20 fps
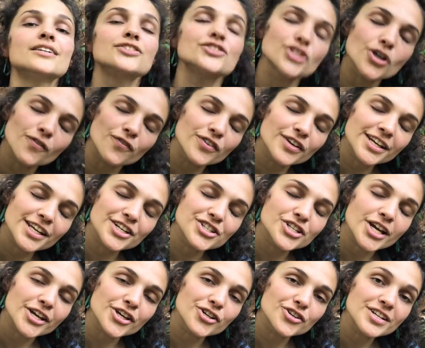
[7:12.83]
Don't forget to
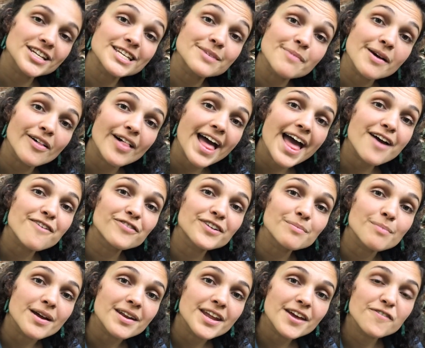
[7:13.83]
check your email every
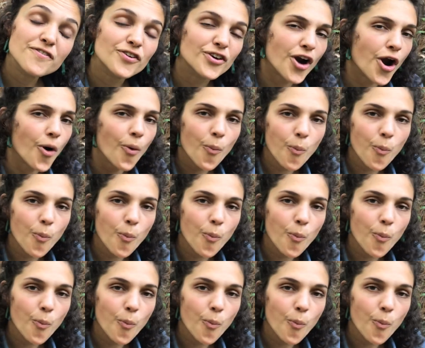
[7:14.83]
Monday for our